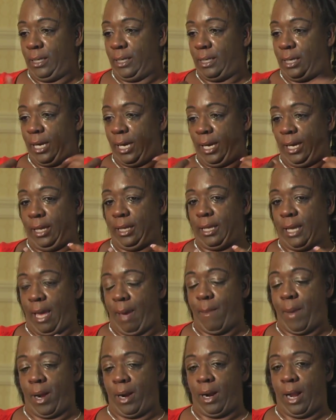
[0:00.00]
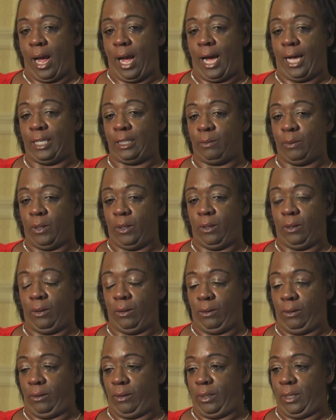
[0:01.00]
Ken came out of the
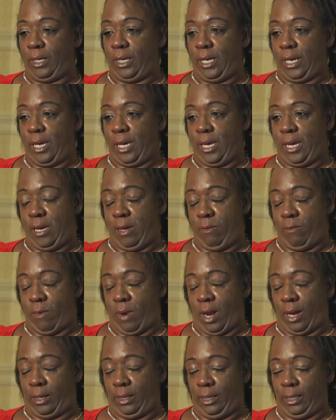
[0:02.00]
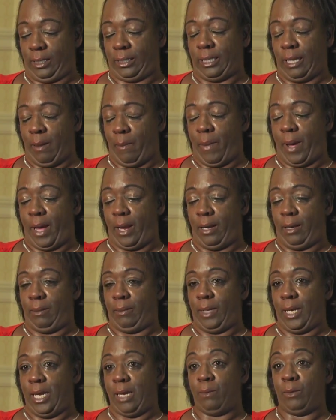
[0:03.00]
hospital, and when I looked up at
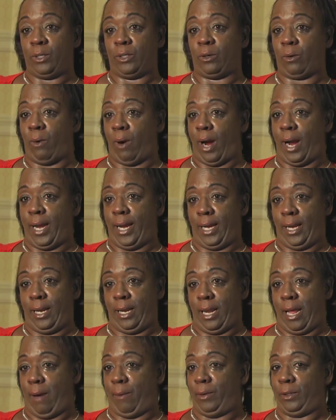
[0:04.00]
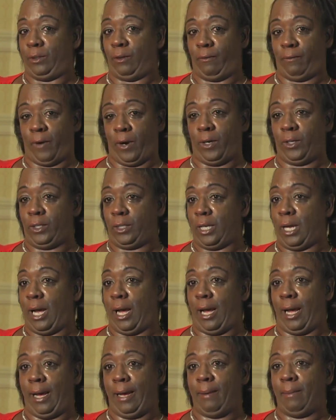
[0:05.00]
him, he was crying. That was the first
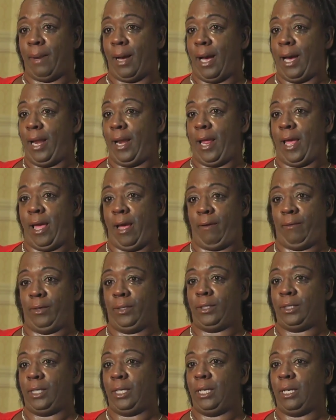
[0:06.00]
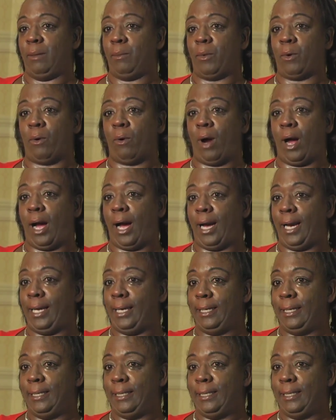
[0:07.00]
time I had ever seen him cry.